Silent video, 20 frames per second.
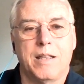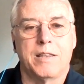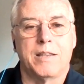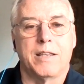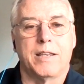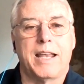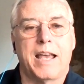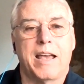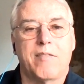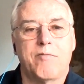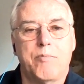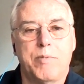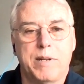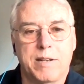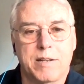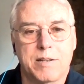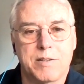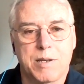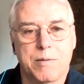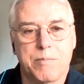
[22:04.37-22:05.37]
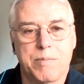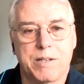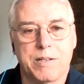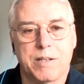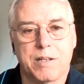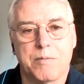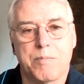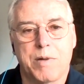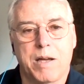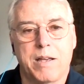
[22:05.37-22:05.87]
that have been
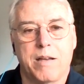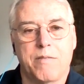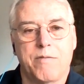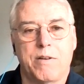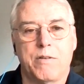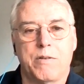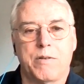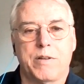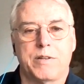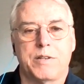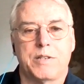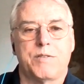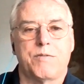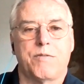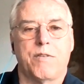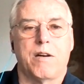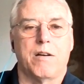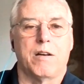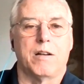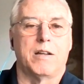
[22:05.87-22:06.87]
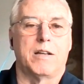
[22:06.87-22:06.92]
exhibited by Avalokiteshvara.